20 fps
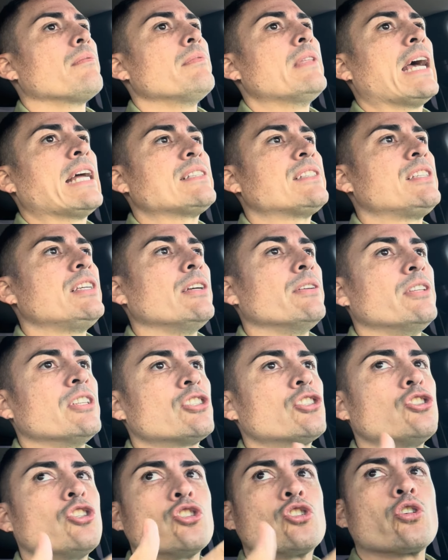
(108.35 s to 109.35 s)
That's here. This
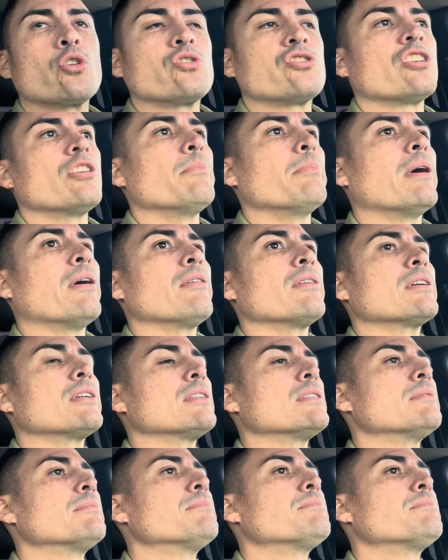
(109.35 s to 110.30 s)
is the church in America.